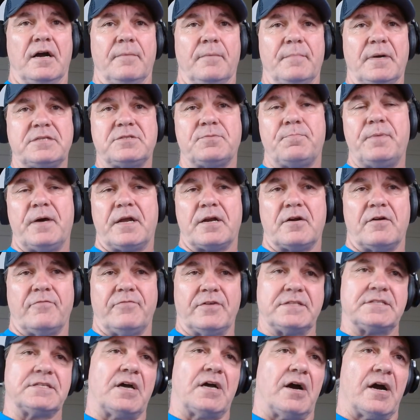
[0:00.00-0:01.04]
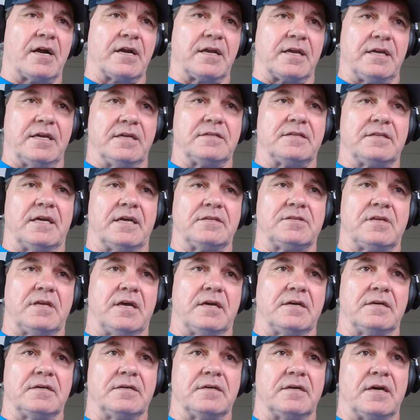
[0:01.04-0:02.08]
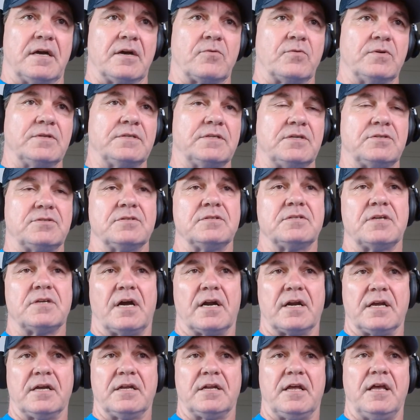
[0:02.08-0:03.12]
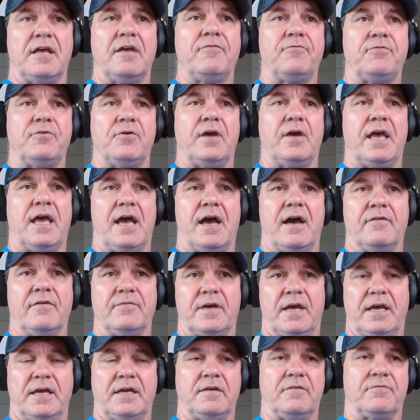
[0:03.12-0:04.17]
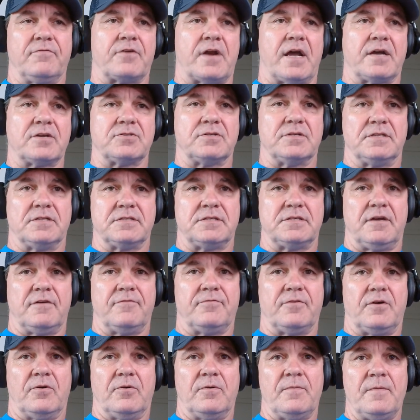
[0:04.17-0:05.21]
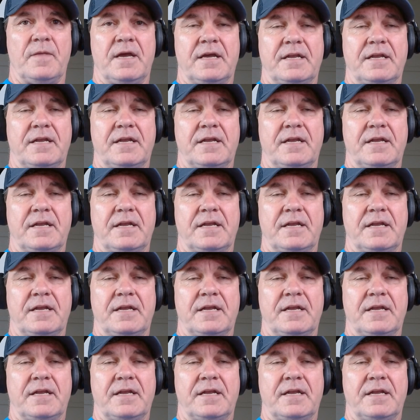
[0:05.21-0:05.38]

much better of a target acquisition target if you have a fractional CFO.